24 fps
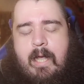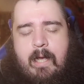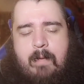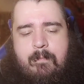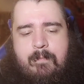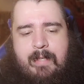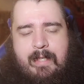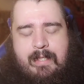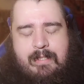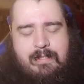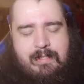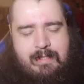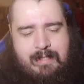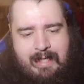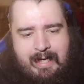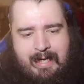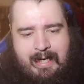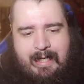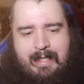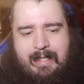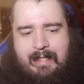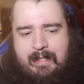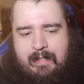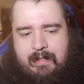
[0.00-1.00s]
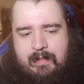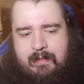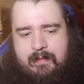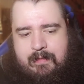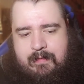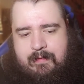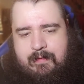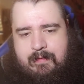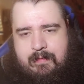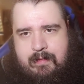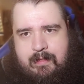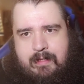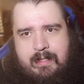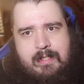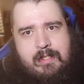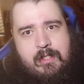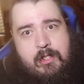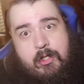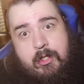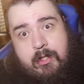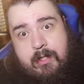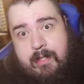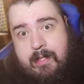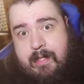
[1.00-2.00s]
I'm not saying that that's
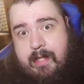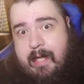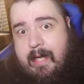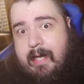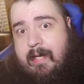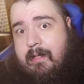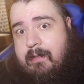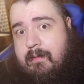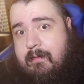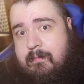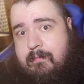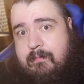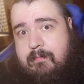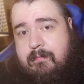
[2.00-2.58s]
a good thing,